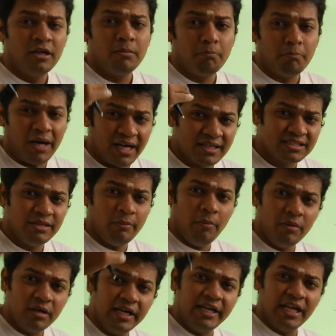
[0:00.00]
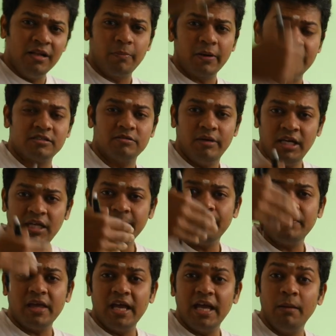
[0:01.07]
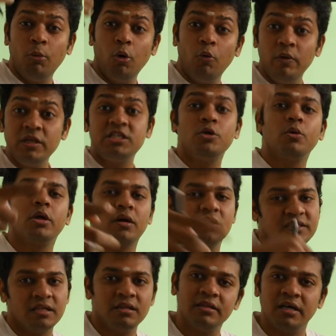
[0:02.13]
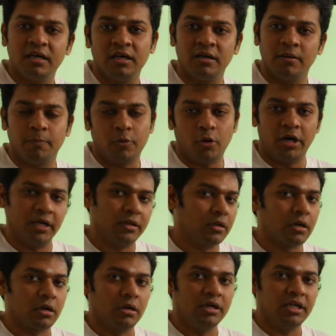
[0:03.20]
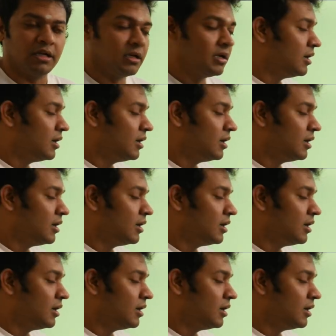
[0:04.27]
Maximum retail price, meaning above which you cannot sell the product or an article.